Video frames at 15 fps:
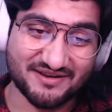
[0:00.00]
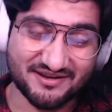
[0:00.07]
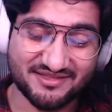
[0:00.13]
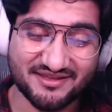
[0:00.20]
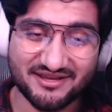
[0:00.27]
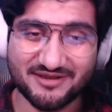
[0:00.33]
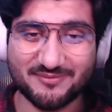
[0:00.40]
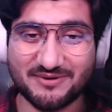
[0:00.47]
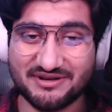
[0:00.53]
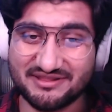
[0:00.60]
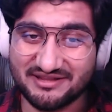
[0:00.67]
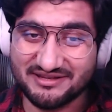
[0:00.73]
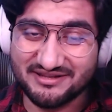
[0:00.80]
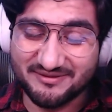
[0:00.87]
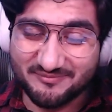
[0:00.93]
I think about it,
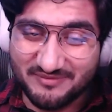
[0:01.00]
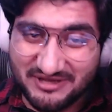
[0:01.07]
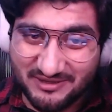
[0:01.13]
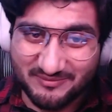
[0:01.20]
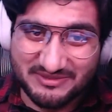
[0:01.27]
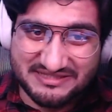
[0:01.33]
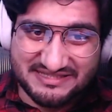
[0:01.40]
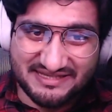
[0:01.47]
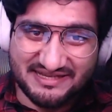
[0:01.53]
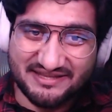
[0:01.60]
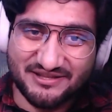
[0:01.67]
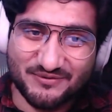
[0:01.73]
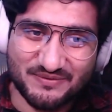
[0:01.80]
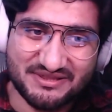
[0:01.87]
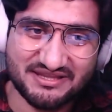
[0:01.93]
then them coming
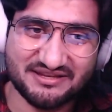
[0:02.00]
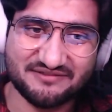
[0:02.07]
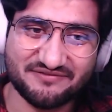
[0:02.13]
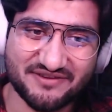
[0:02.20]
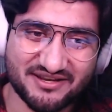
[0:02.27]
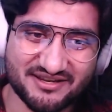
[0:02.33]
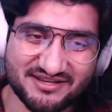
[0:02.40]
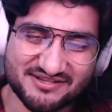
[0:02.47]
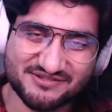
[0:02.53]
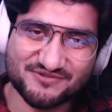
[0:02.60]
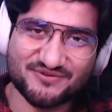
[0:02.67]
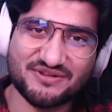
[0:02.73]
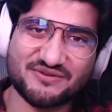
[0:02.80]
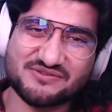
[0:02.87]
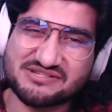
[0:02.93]
together with the Infinity
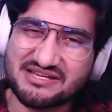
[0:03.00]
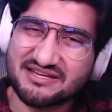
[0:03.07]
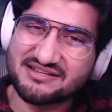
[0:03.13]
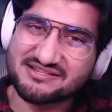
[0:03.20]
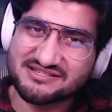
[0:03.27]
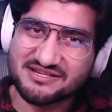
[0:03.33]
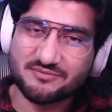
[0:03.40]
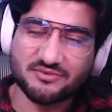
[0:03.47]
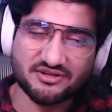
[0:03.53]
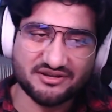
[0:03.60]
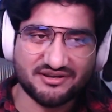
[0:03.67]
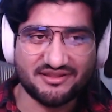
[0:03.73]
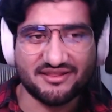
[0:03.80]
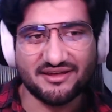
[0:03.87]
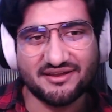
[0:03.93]
Sword, that was kind of similar
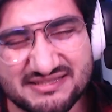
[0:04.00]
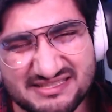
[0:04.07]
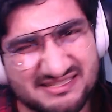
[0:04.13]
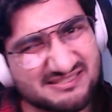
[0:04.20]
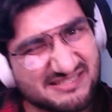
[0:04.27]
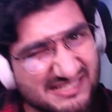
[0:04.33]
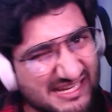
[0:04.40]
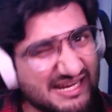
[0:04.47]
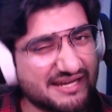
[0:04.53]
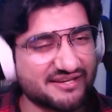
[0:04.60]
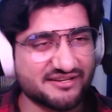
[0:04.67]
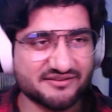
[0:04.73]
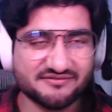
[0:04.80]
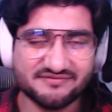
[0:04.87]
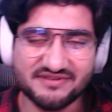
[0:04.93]
to that. It's
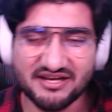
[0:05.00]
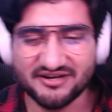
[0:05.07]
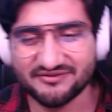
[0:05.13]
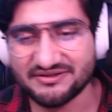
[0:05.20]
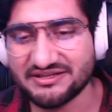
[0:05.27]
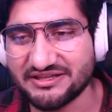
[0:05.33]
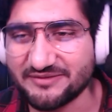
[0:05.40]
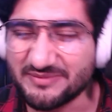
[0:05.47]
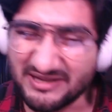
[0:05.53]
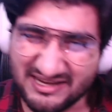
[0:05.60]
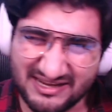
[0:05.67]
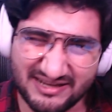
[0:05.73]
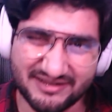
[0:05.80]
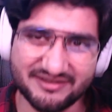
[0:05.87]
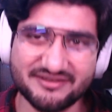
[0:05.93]
kind of, not really, but
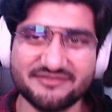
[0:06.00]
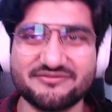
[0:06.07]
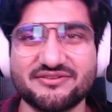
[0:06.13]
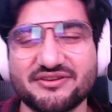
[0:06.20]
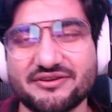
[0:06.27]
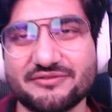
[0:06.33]
kind of, you know.